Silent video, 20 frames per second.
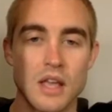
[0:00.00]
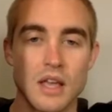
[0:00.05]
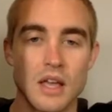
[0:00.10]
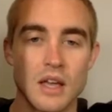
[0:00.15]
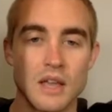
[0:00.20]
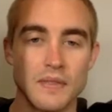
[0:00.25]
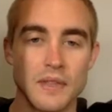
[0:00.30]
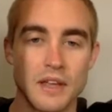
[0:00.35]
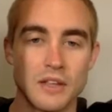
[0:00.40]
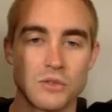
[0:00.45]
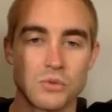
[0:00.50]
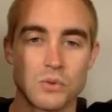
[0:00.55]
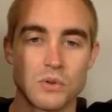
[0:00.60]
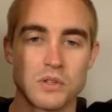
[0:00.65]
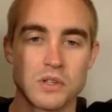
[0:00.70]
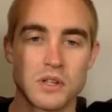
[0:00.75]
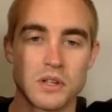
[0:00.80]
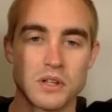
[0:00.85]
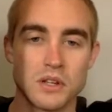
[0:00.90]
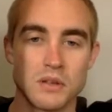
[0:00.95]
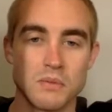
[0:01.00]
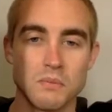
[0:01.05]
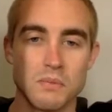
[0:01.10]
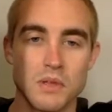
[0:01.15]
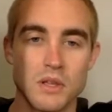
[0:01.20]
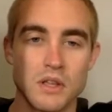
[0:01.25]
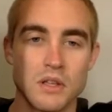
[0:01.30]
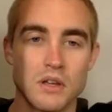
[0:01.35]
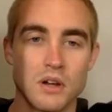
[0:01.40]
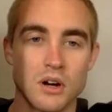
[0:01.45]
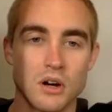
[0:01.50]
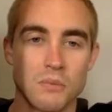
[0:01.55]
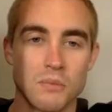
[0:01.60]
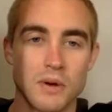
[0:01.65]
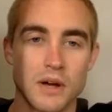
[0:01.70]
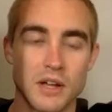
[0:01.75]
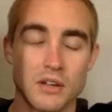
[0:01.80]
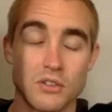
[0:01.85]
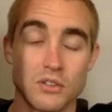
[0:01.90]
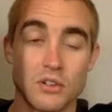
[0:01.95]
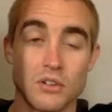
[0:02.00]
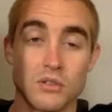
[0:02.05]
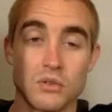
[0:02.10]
and that's what's going to be our pie chart.